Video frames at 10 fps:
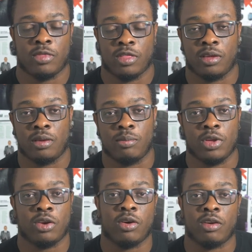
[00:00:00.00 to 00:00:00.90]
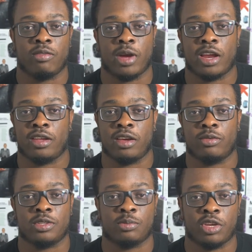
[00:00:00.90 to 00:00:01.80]
the middle of my day
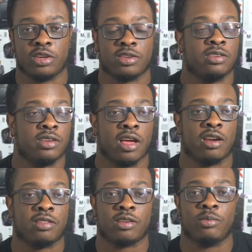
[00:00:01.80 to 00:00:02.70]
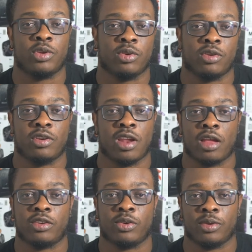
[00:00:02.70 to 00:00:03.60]
was spent not at the computer,
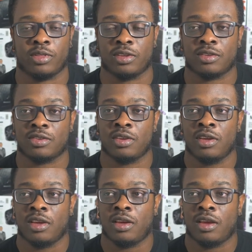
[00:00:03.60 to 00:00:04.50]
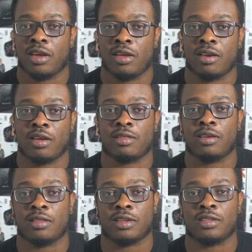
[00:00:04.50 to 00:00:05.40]
not doing this. And I
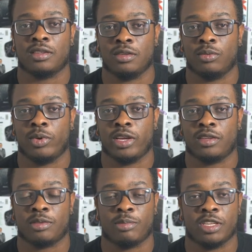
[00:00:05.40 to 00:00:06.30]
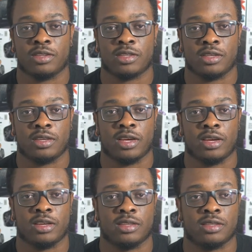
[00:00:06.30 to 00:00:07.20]
think that's a good way to spend a
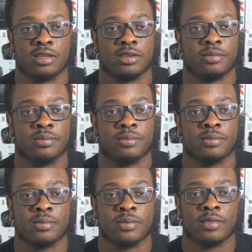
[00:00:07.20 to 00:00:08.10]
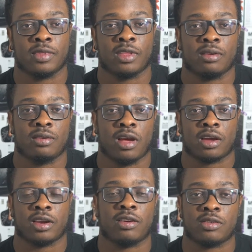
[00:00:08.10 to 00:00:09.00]
Sunday is um,
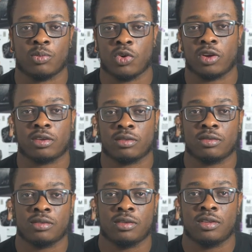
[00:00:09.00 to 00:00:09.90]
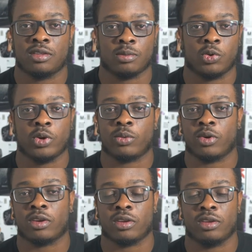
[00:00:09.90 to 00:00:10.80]
knocking out some work, some quick
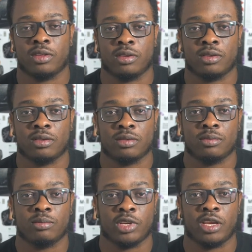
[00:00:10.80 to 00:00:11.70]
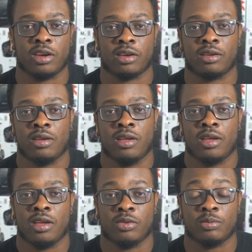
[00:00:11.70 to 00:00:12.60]
work in the beginning.
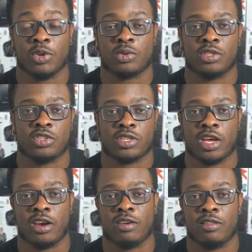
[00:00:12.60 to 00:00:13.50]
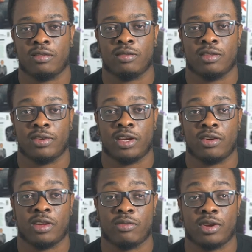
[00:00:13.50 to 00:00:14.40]
It was mostly just editing the
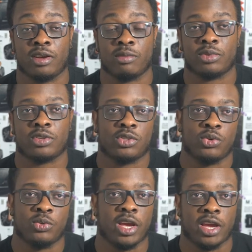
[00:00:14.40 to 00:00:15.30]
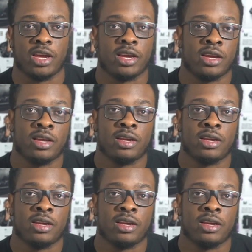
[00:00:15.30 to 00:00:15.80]
video that went up today,